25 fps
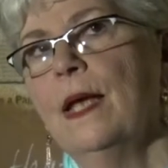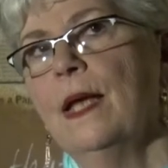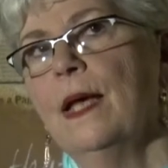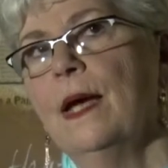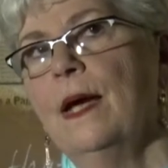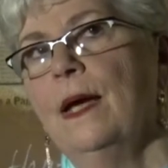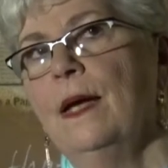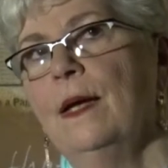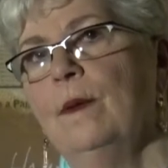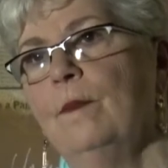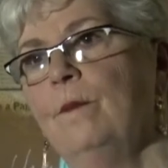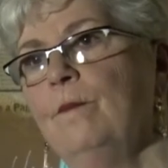
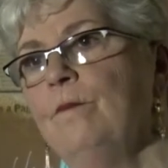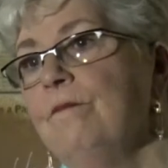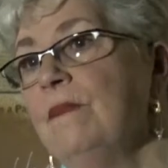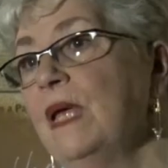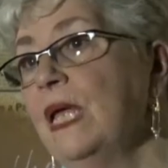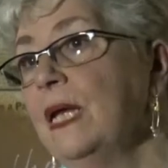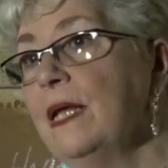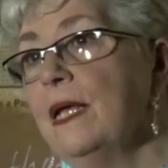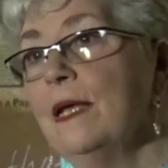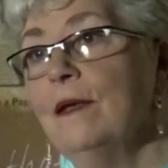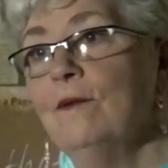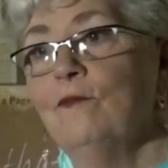Uh,
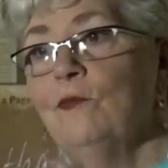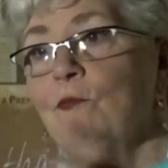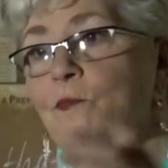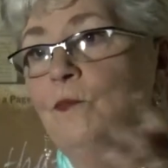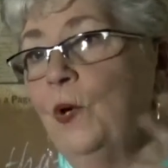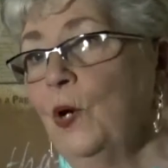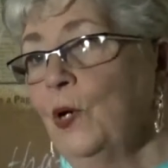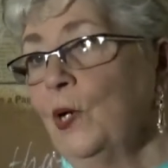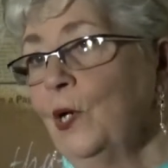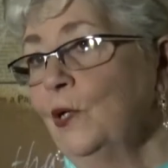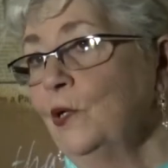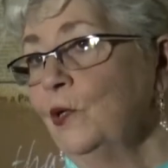many of
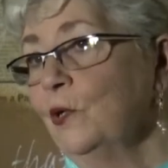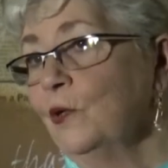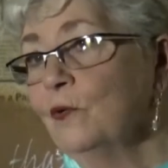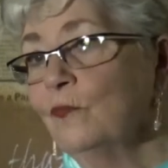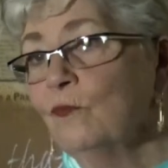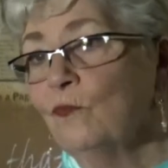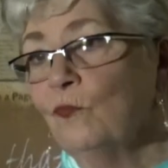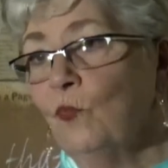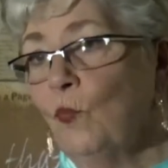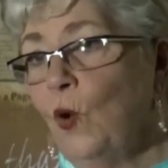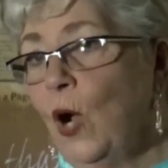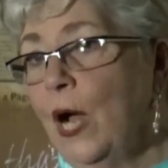them aren't
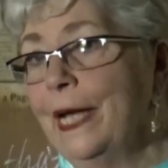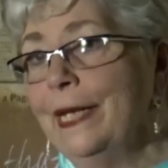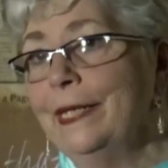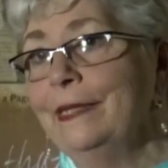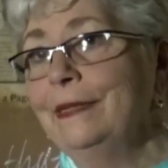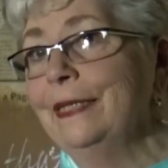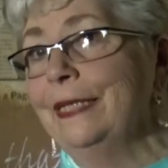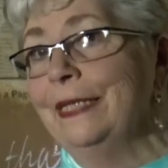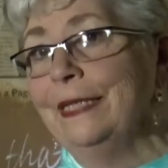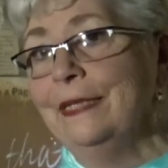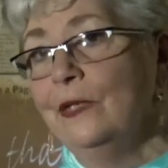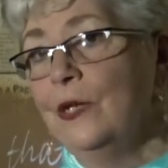
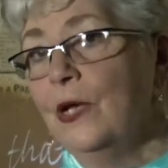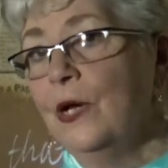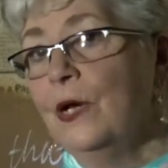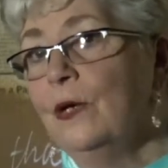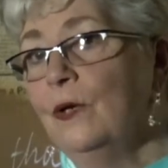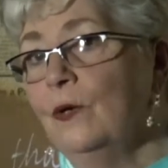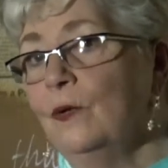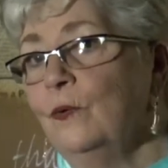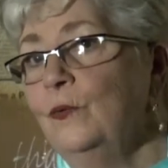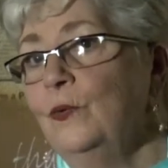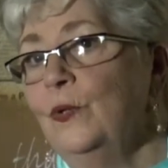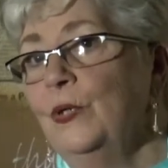widely
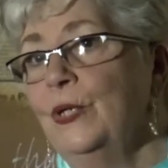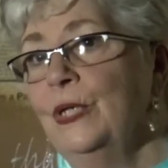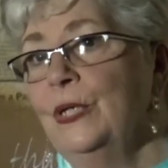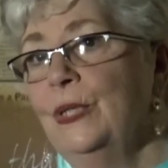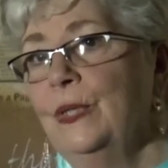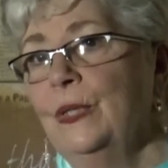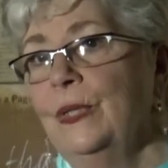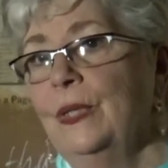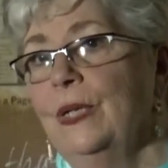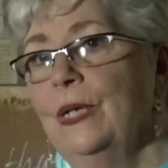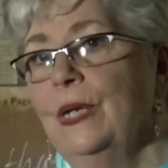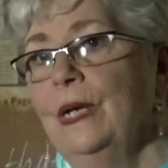known
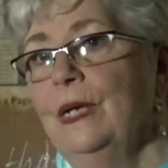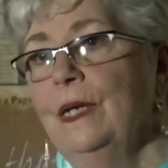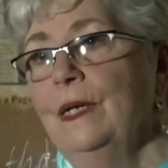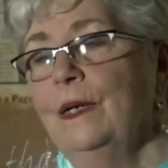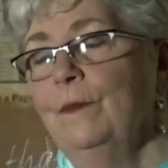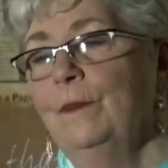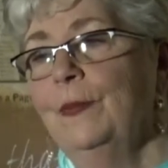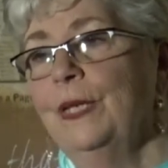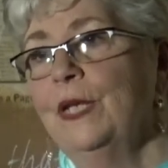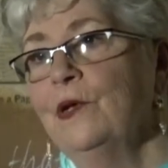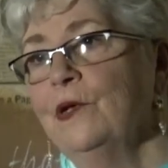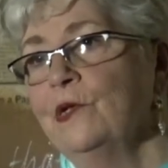
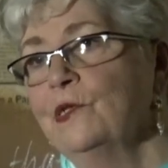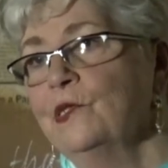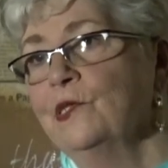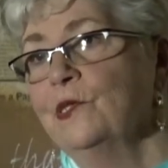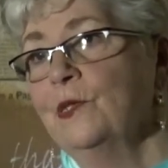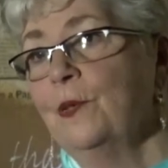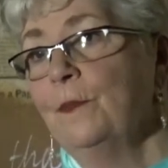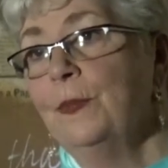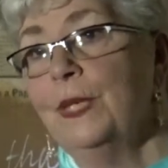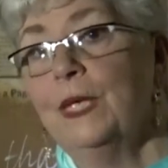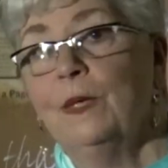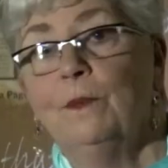uh, because
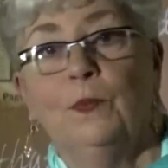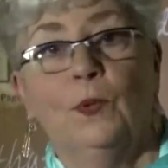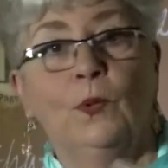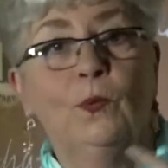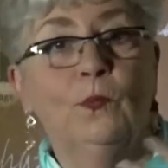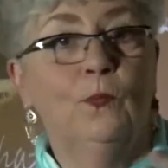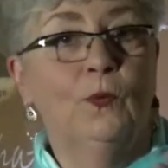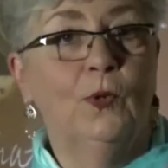the people